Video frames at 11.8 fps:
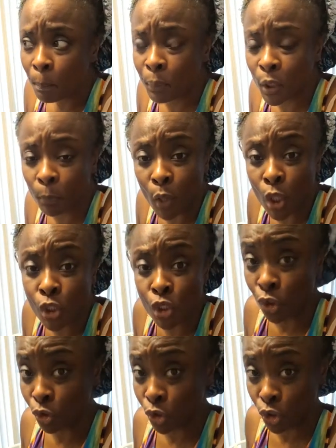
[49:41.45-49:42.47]
people
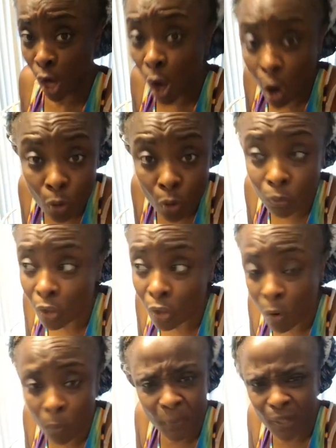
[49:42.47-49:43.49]
you don't
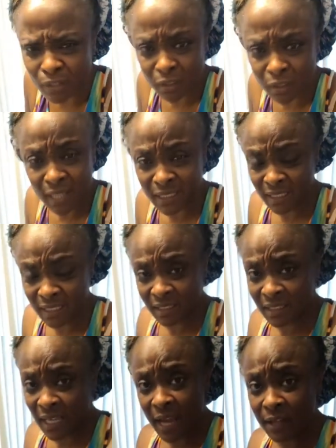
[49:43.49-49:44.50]
know personally
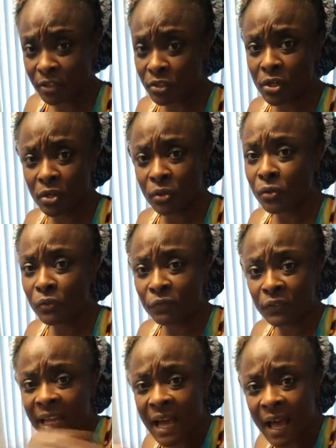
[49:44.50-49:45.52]
say to you
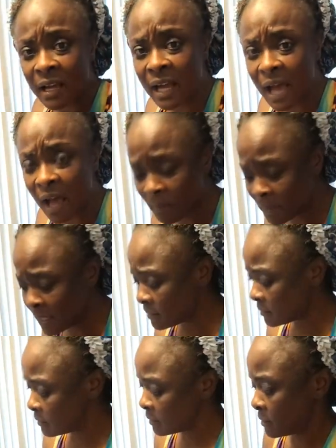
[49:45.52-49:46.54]
via
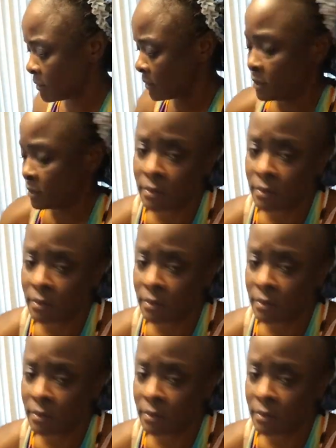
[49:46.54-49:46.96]
comments? No.